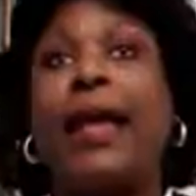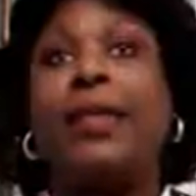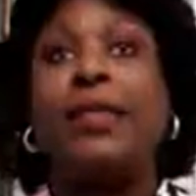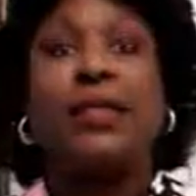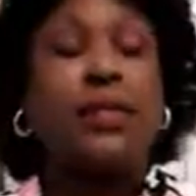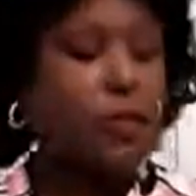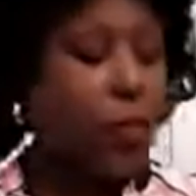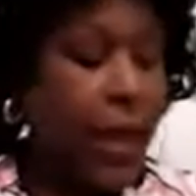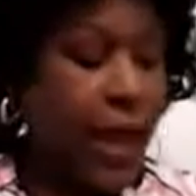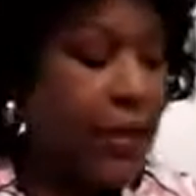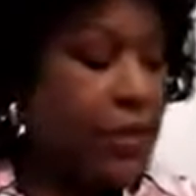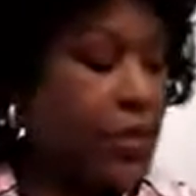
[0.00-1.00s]
This is the way
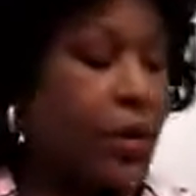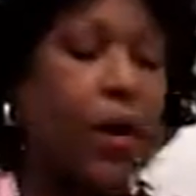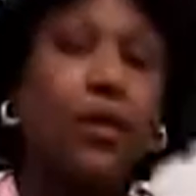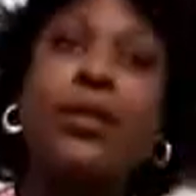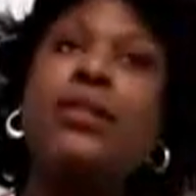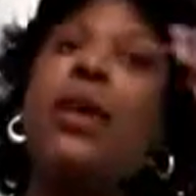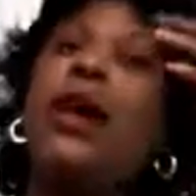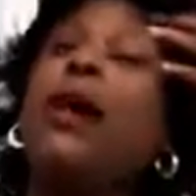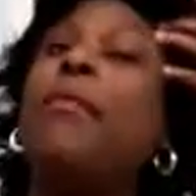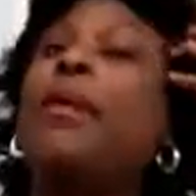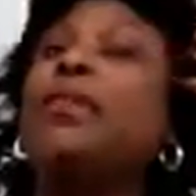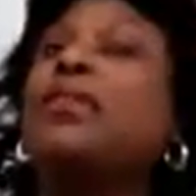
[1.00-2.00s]
I do it all the
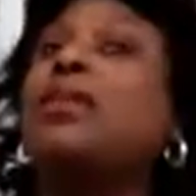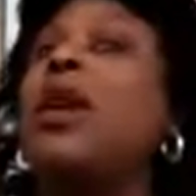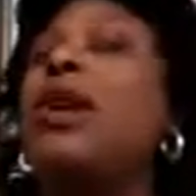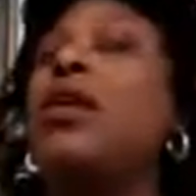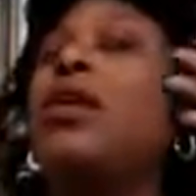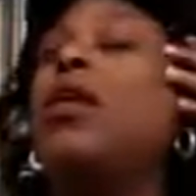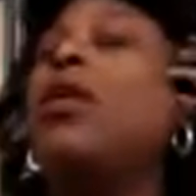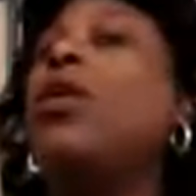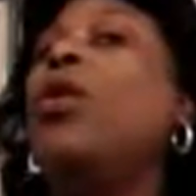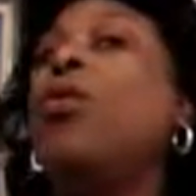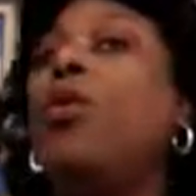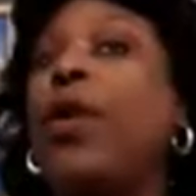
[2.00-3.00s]
time. I just kind of
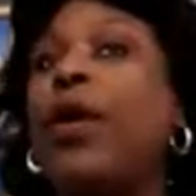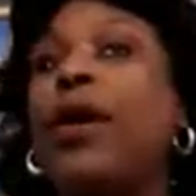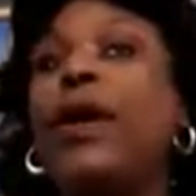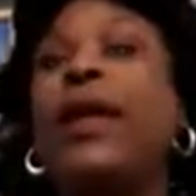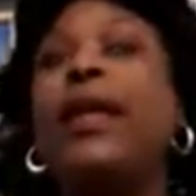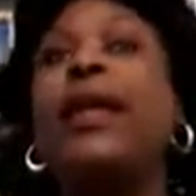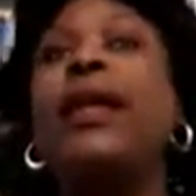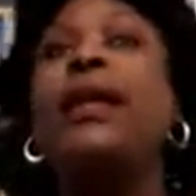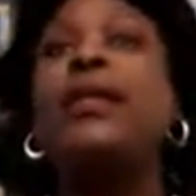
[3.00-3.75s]
work it.